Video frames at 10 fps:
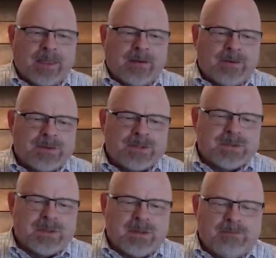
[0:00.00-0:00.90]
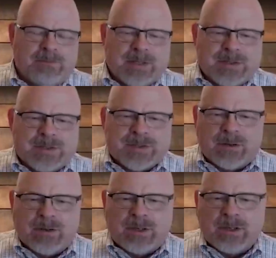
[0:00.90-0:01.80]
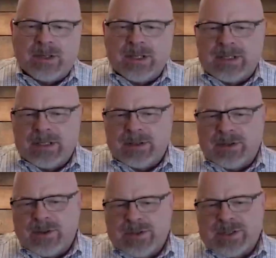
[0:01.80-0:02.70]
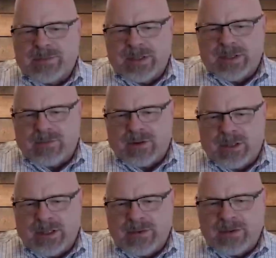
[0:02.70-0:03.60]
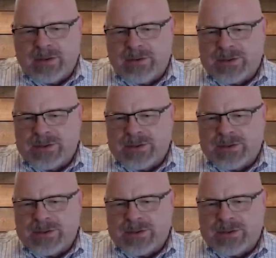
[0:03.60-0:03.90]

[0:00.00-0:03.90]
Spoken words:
those businesses that are looking on LinkedIn are doing something differently than